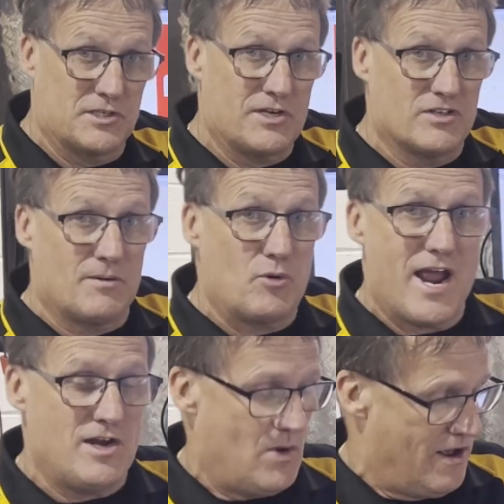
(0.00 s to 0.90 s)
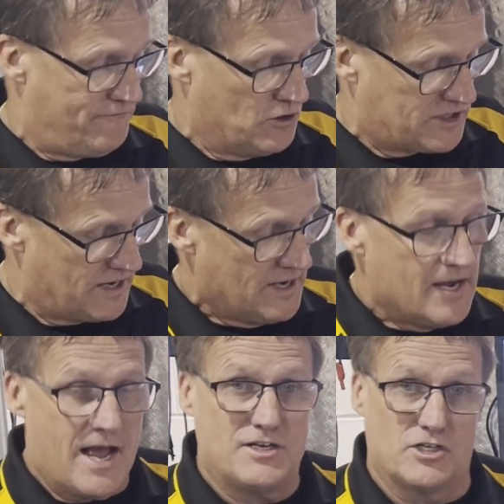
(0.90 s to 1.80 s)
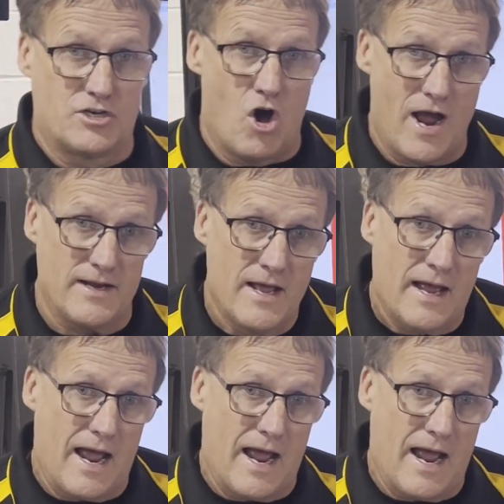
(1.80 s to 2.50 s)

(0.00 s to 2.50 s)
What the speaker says: So it's a brand new air filter design,